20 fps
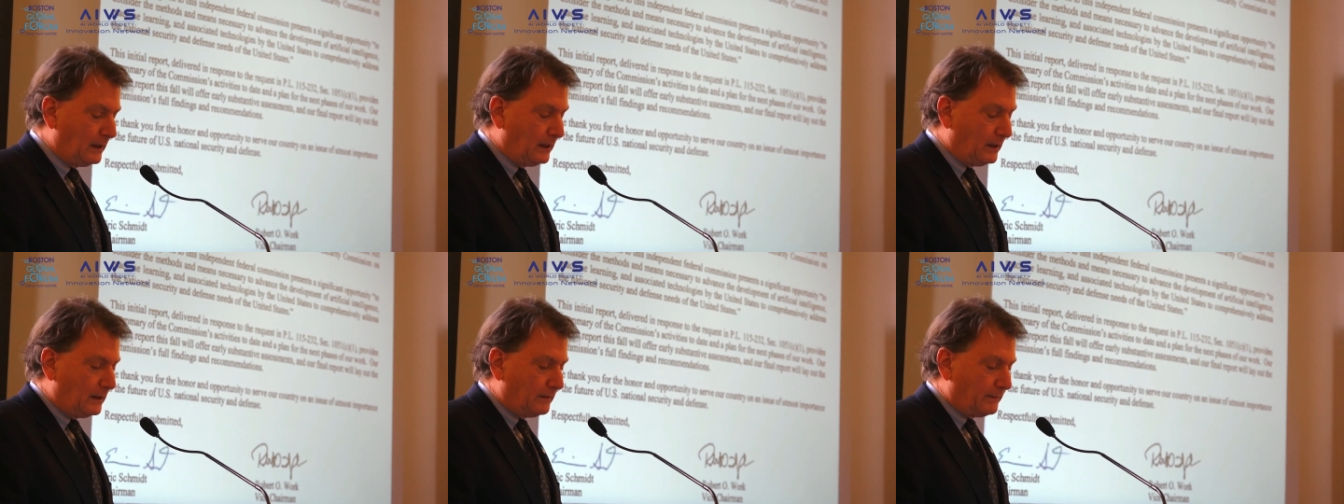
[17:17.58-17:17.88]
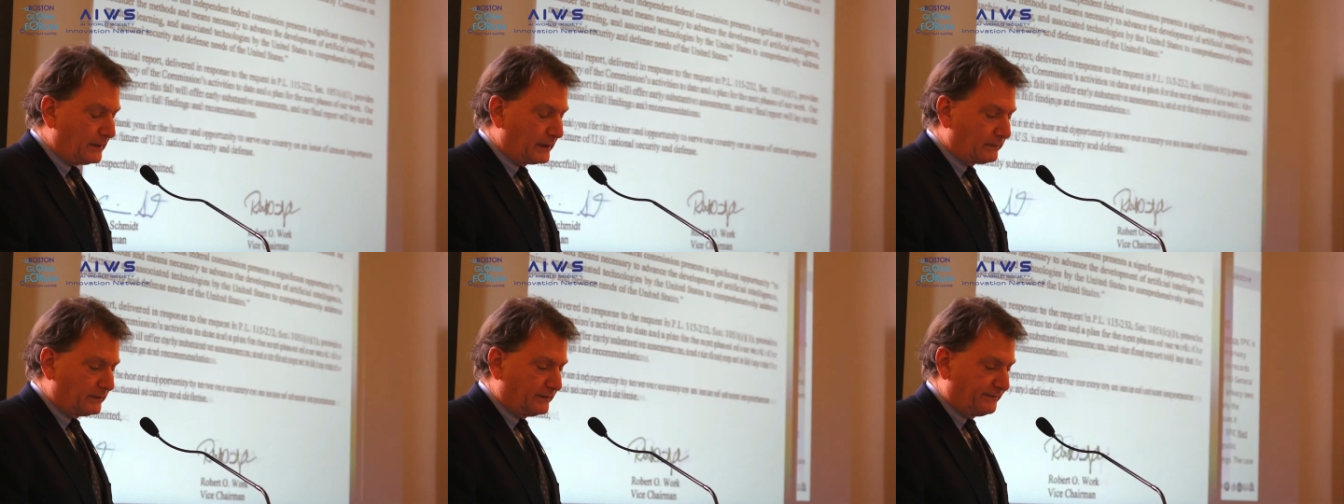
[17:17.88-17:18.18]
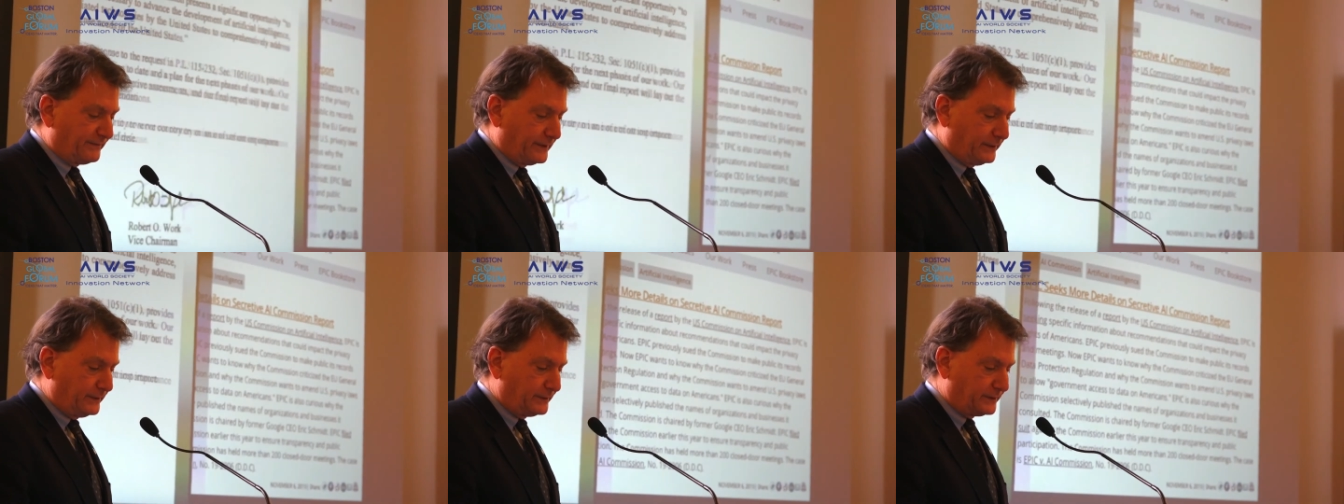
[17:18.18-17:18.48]
but
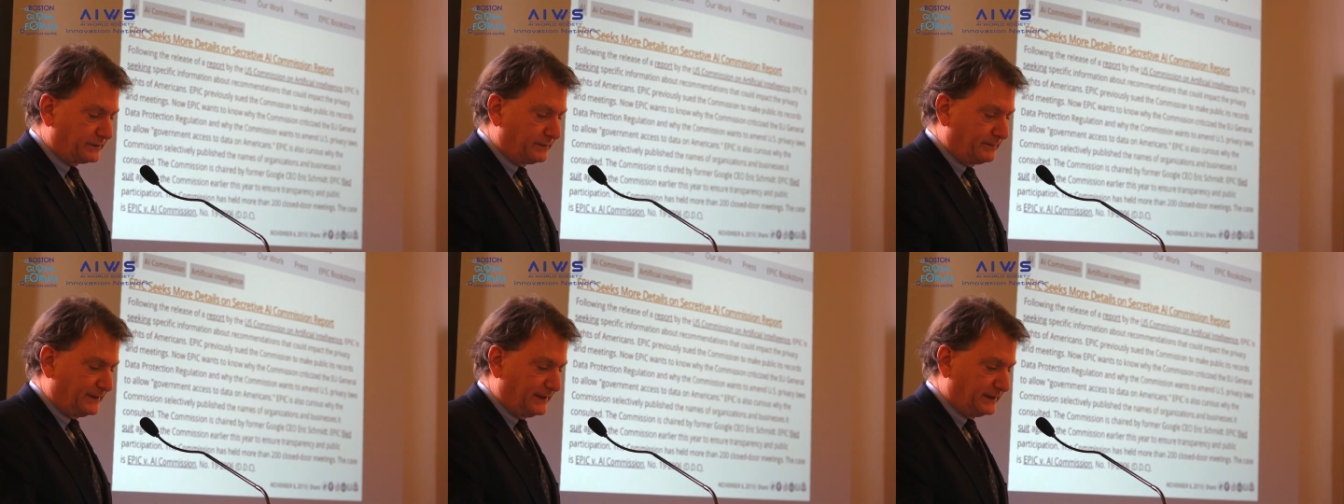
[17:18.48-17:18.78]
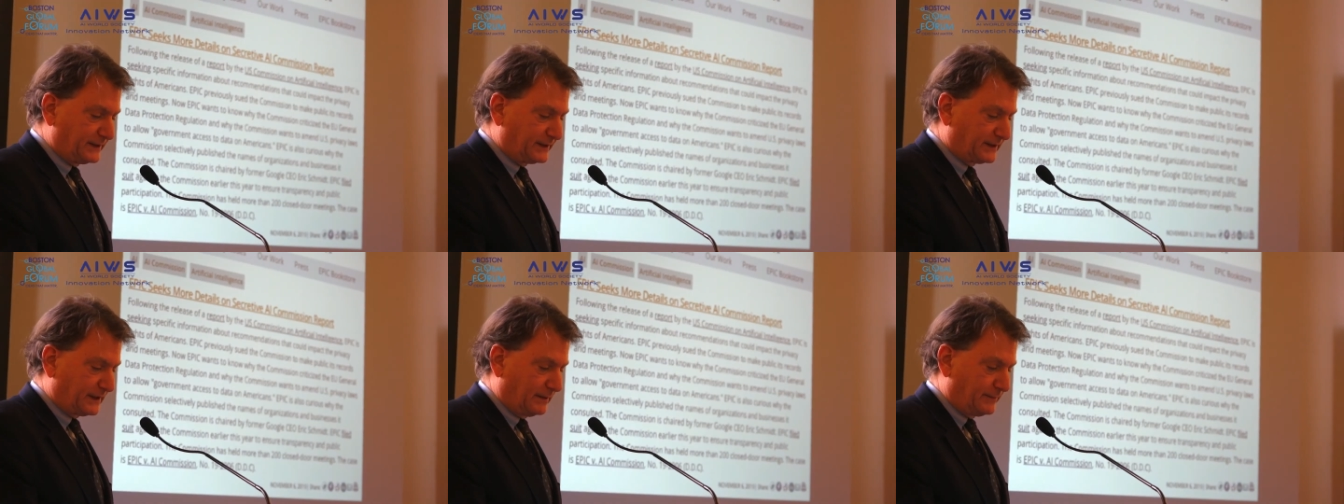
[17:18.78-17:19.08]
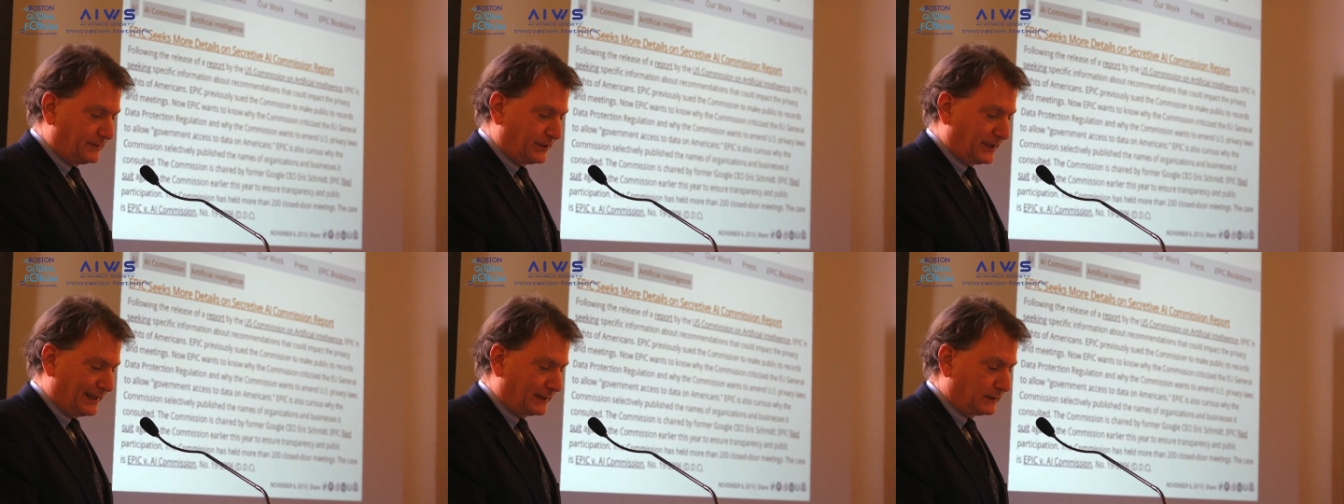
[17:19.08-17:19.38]
refused to be
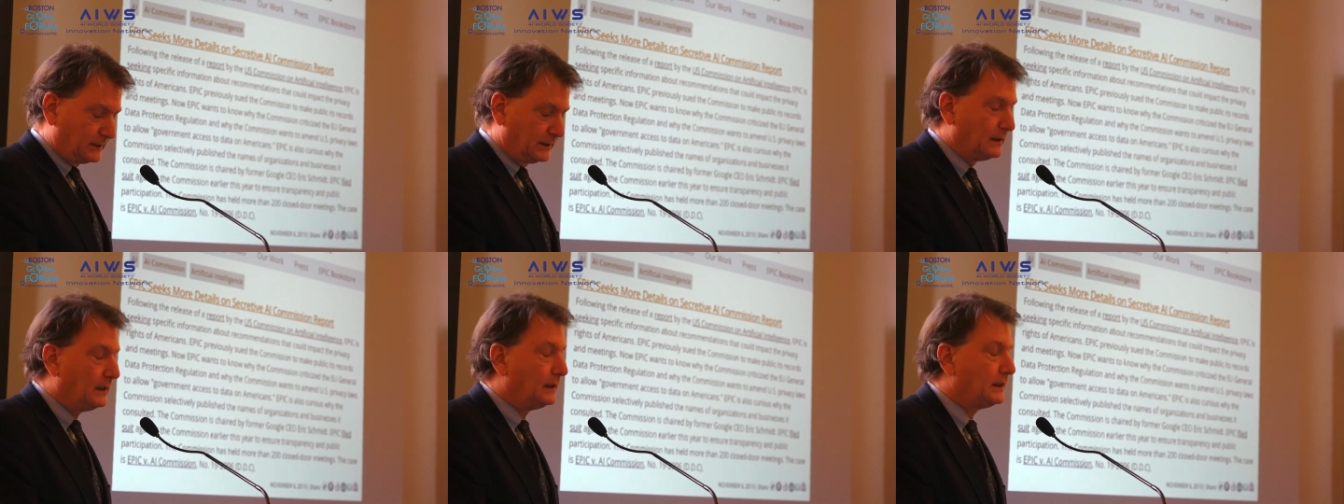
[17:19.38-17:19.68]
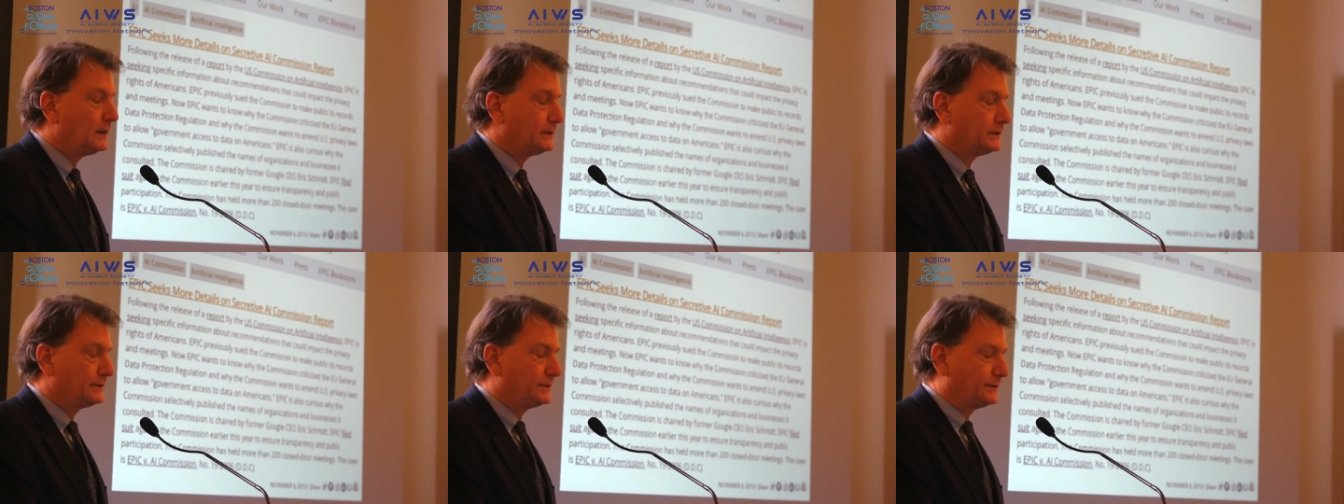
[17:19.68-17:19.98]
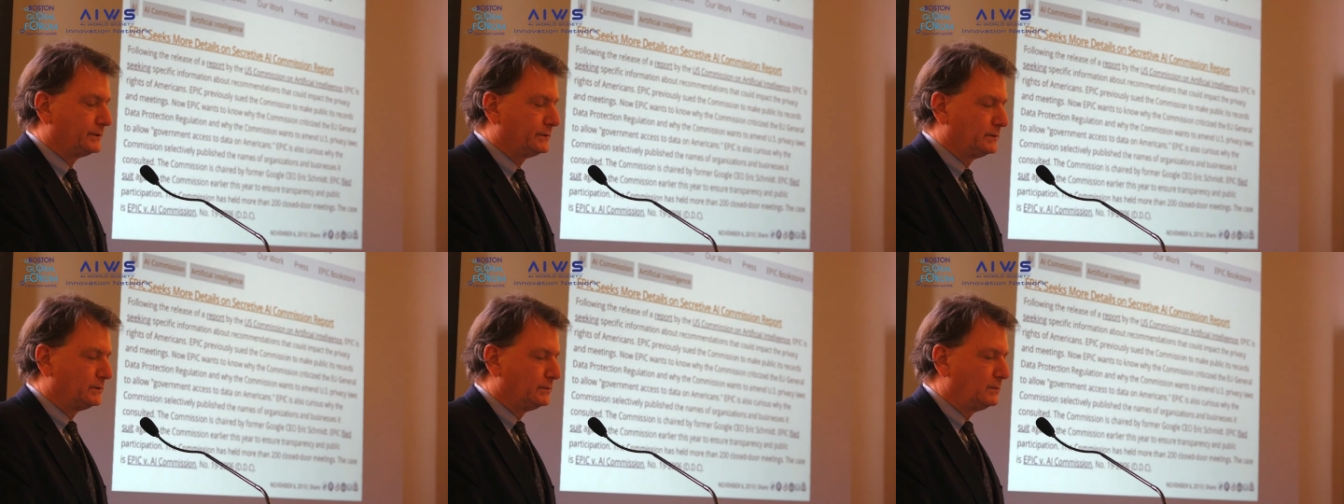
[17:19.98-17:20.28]
subject
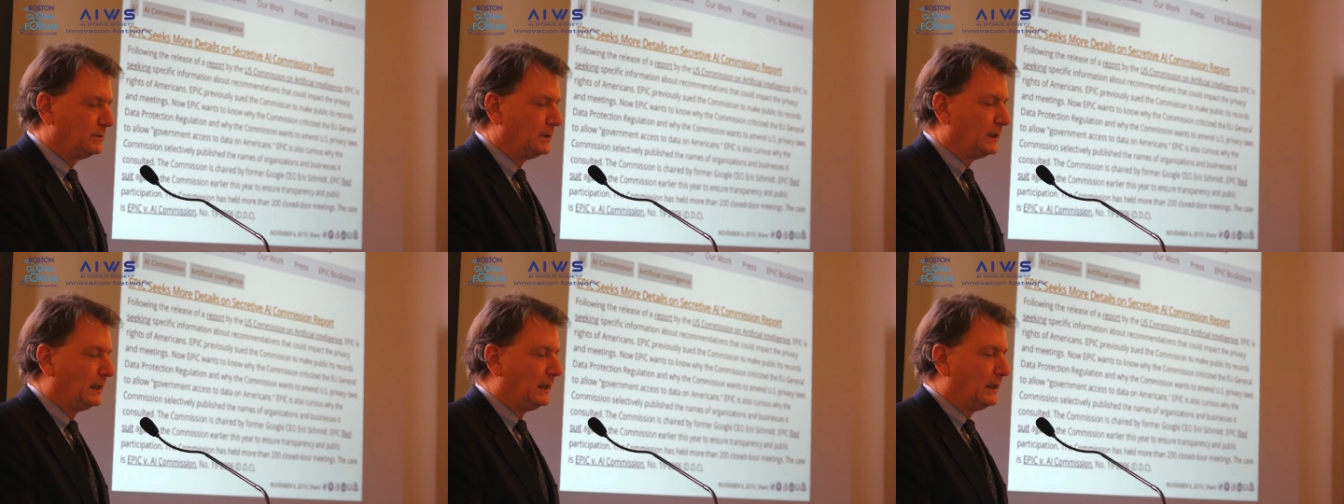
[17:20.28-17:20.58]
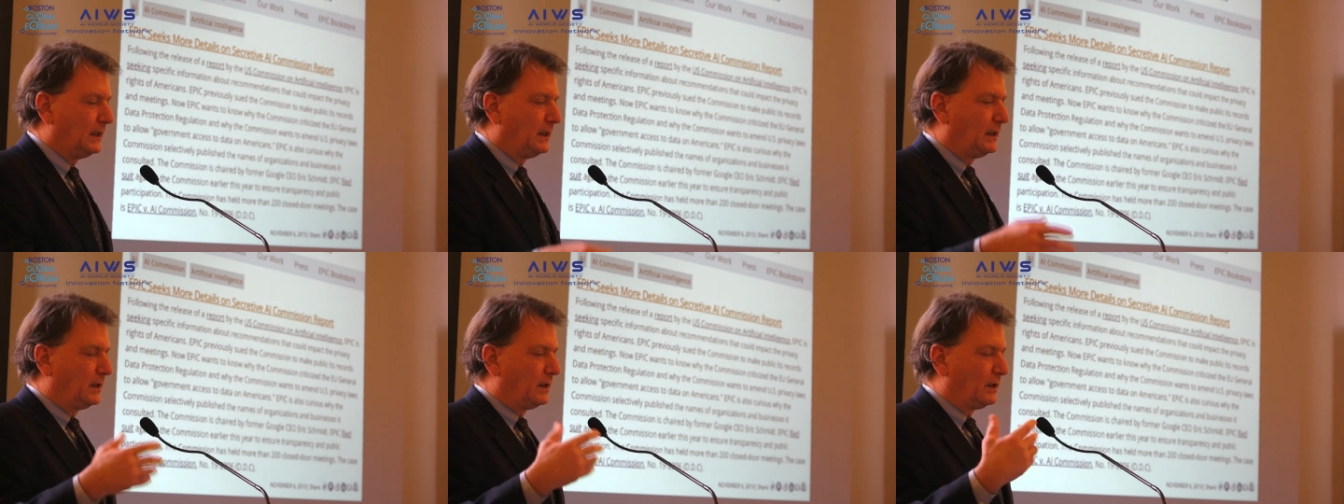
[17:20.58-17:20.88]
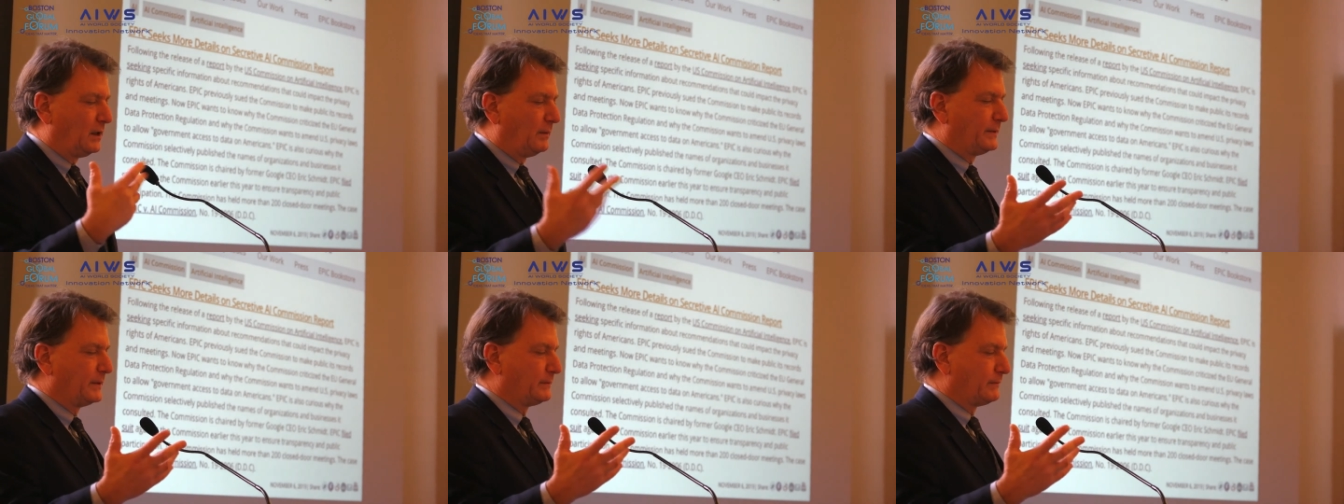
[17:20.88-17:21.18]
to
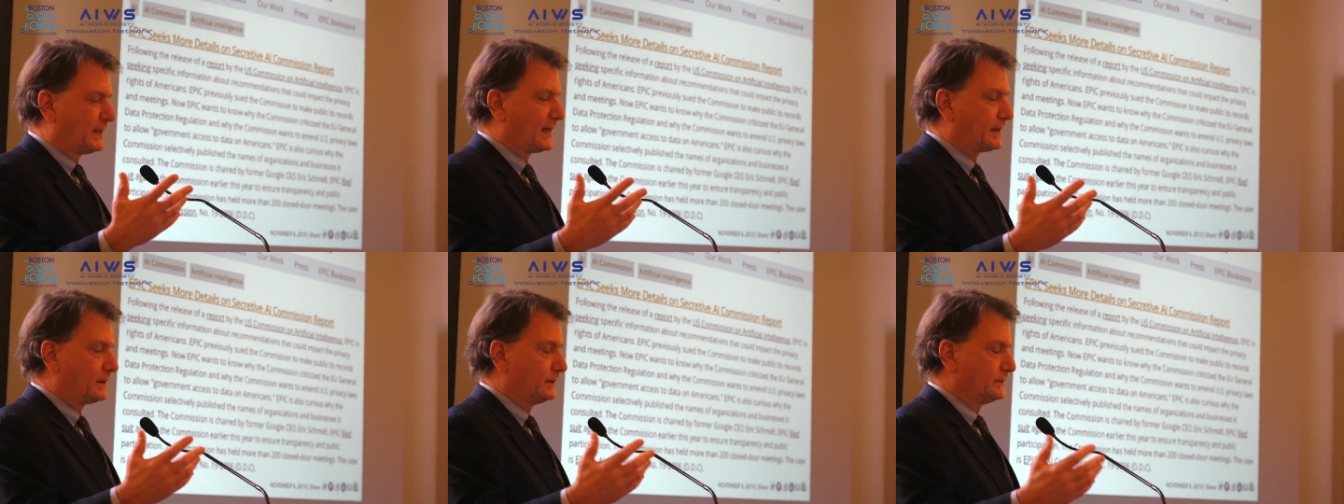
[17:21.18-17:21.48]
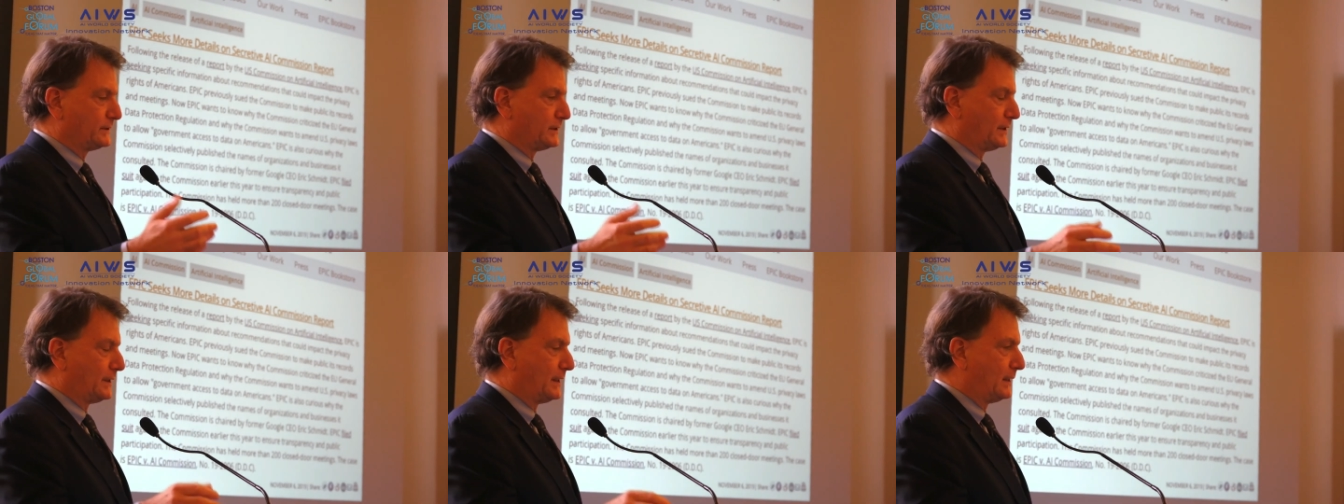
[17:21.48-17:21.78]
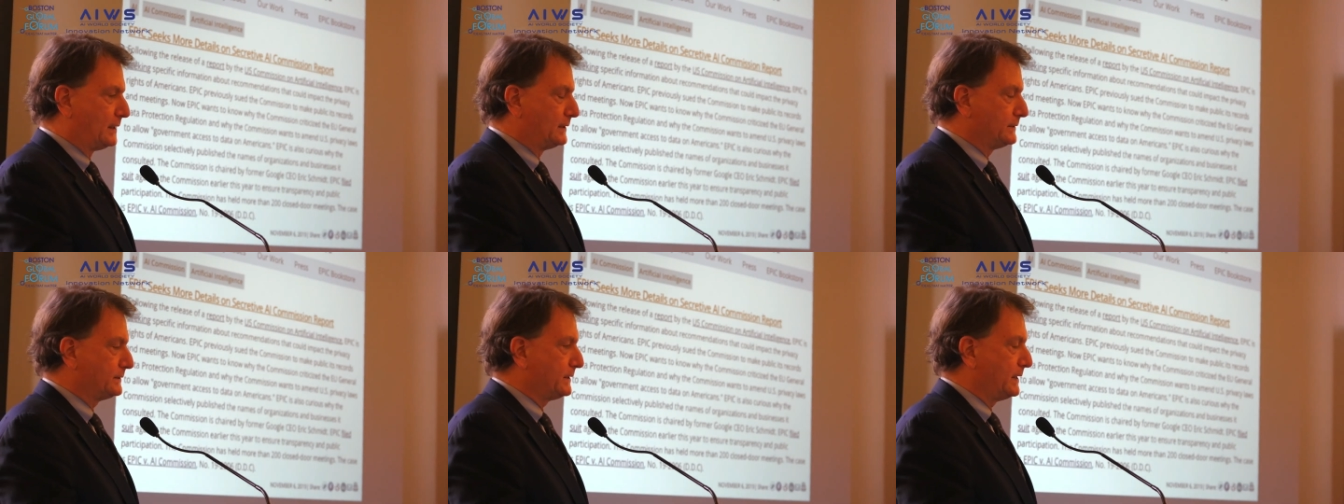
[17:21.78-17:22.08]
open records laws.